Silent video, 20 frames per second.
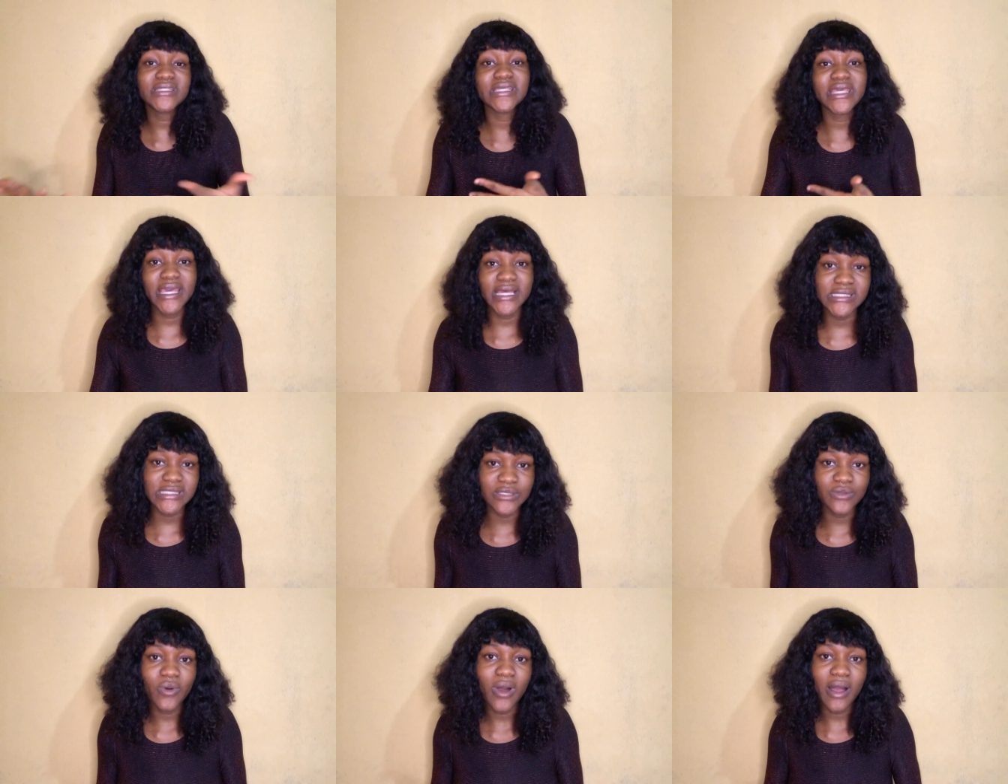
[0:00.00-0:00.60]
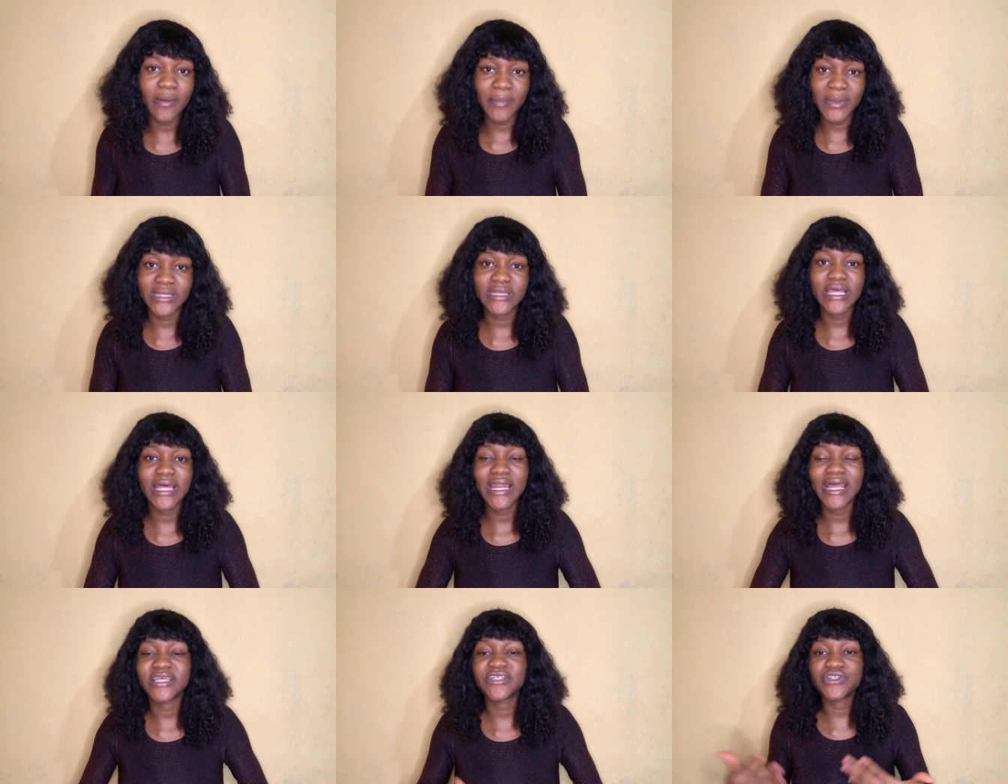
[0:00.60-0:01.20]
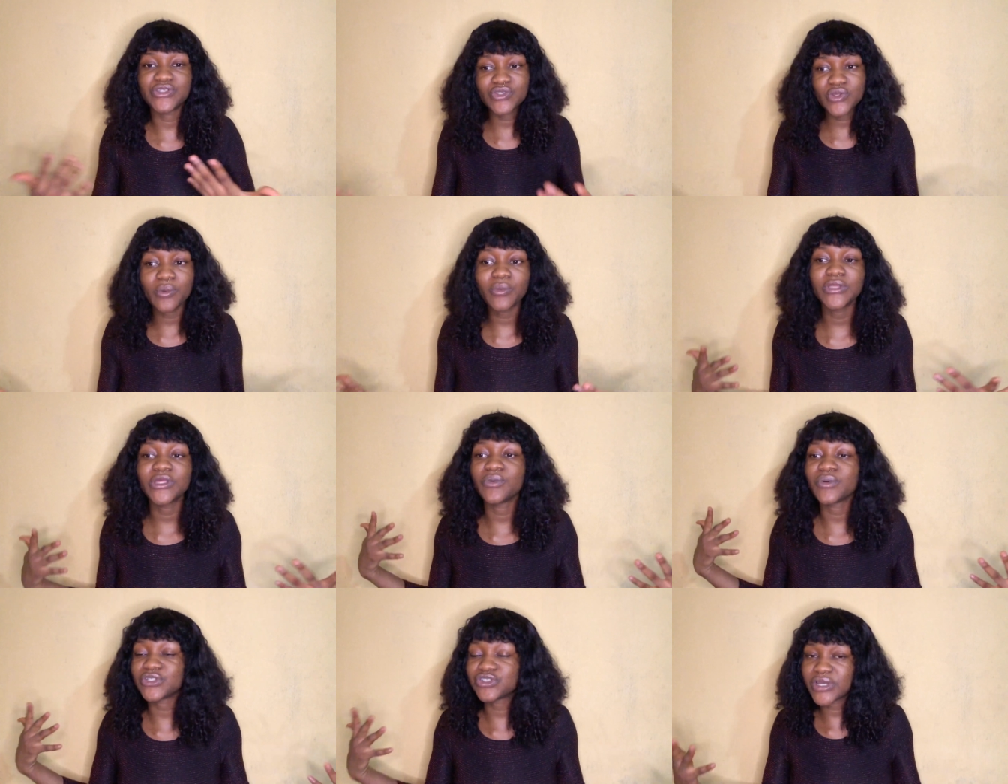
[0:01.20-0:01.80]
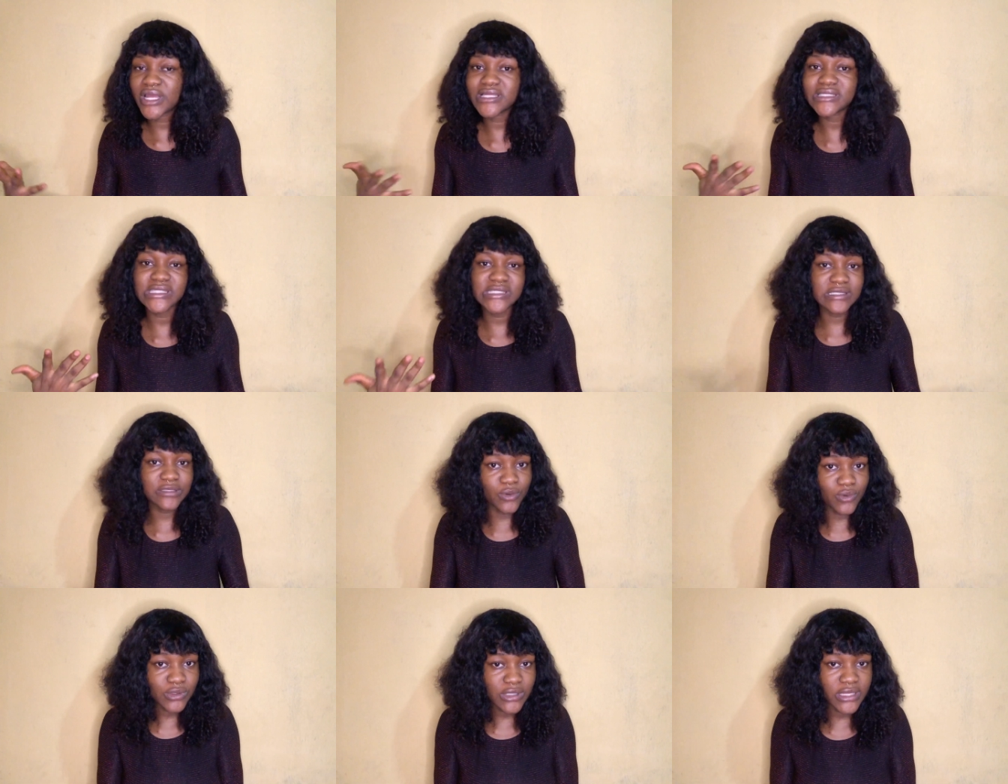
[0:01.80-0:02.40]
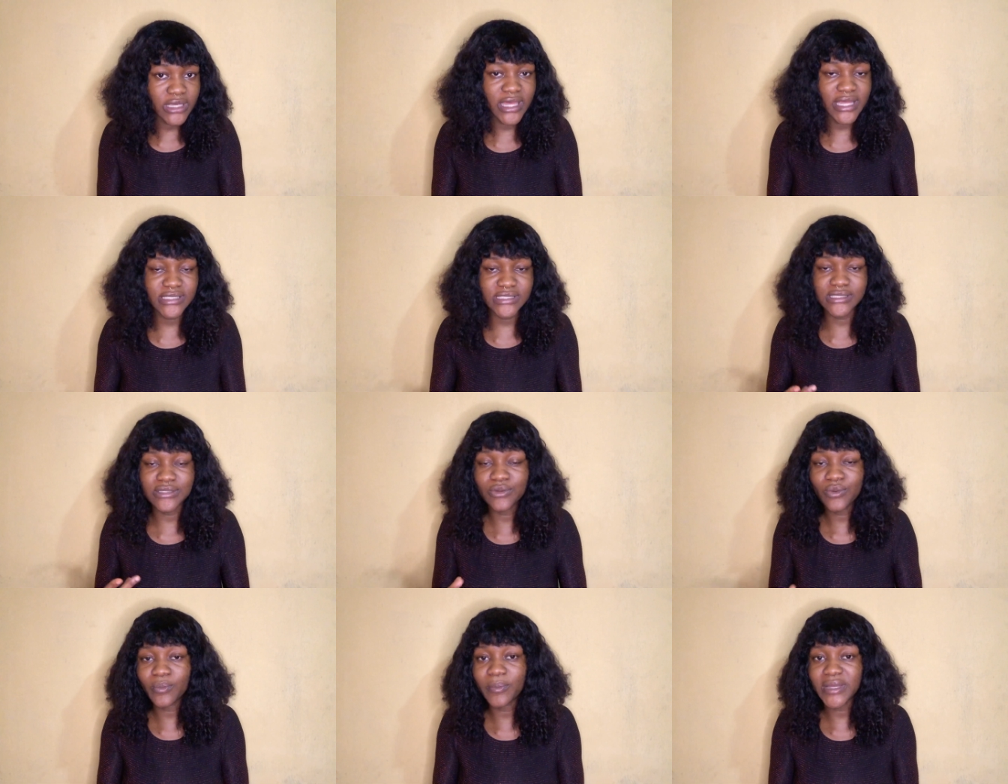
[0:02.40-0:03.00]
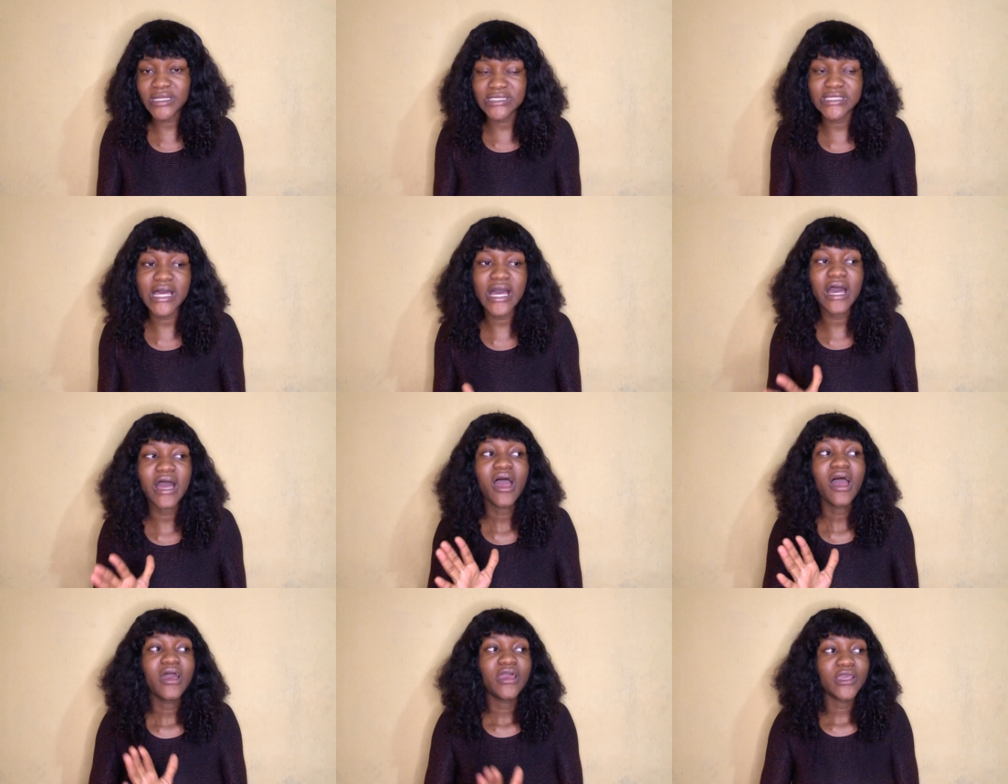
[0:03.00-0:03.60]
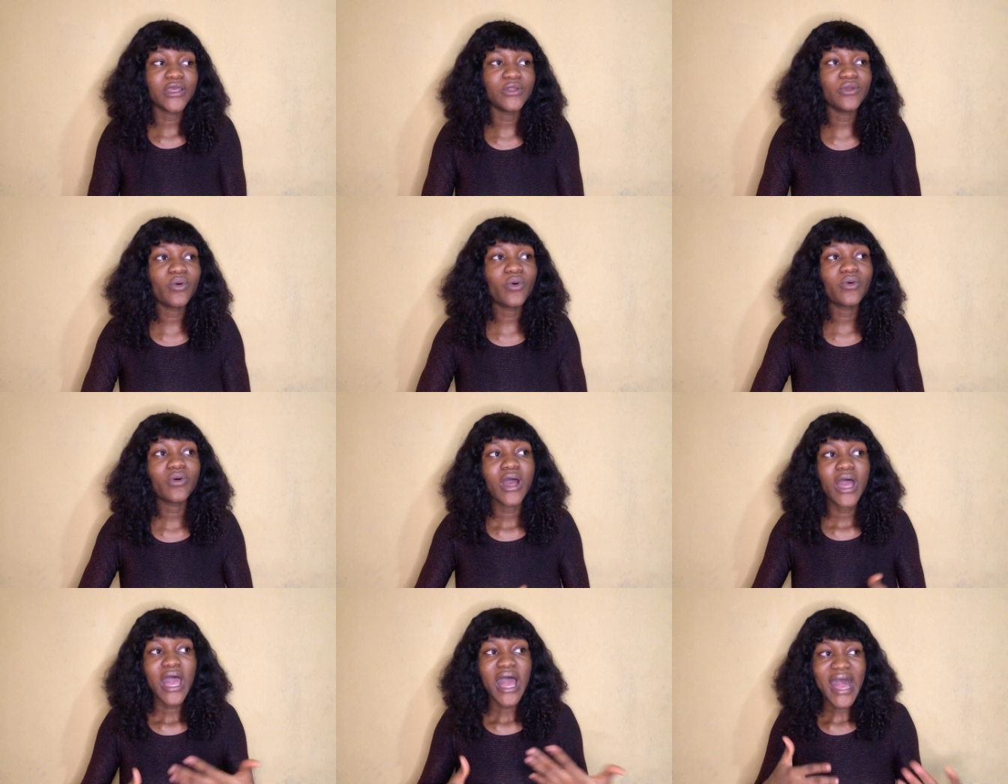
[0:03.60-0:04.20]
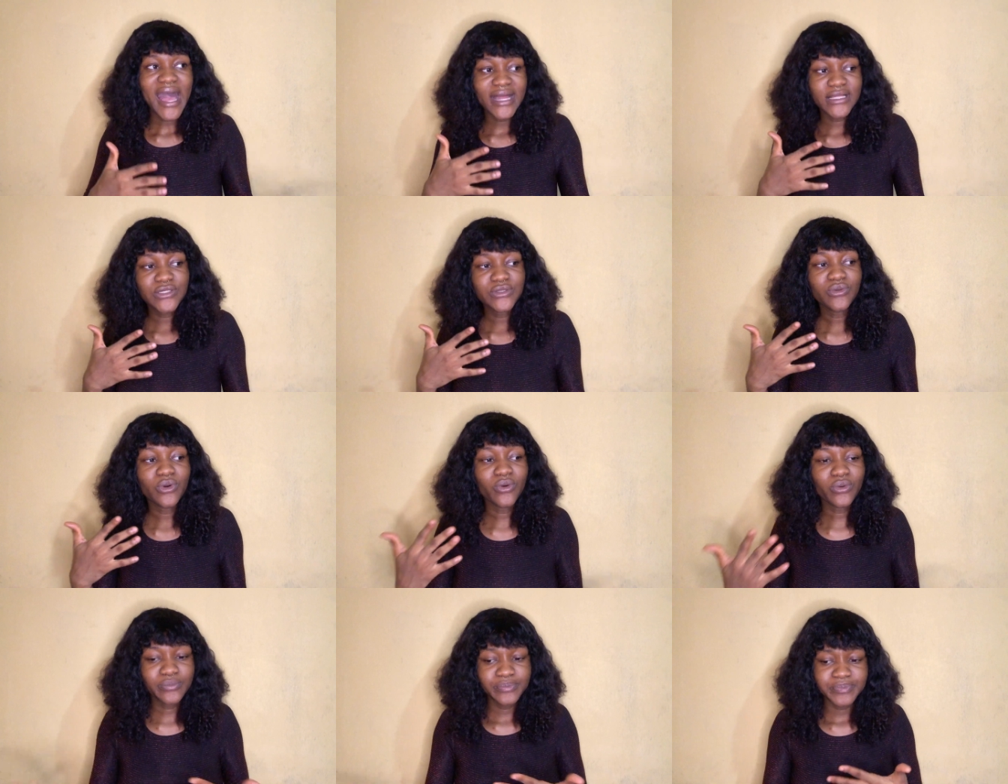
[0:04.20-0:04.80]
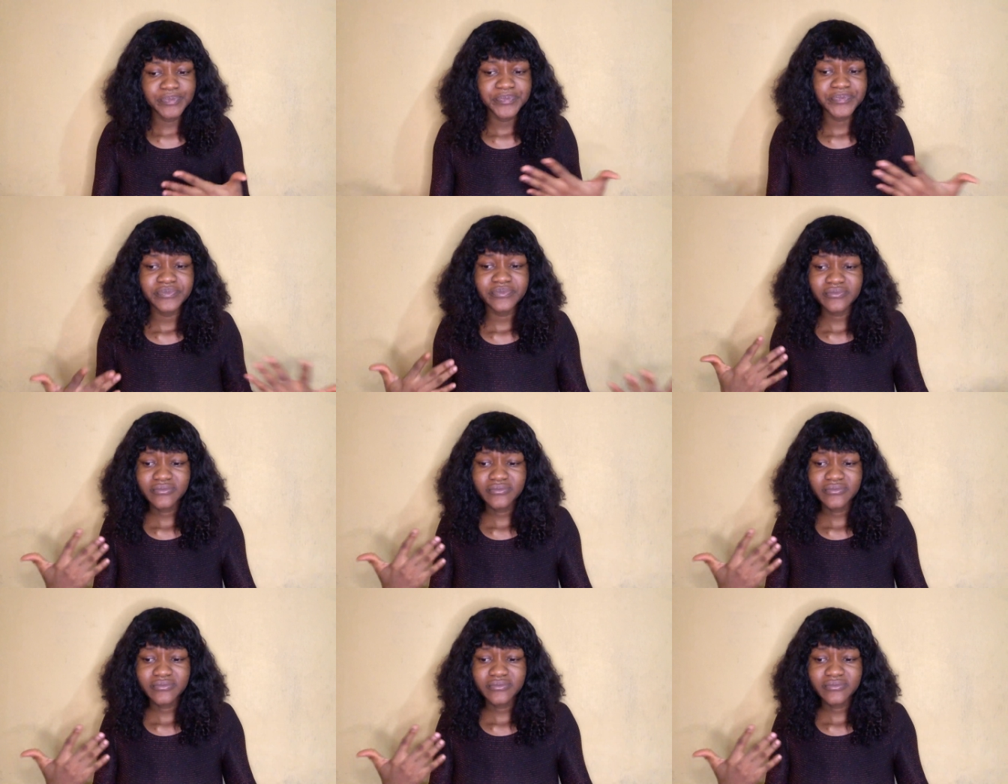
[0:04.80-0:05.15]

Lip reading: get to know her better. Like, she's someone he was trying to get to know better, you know, and, you know,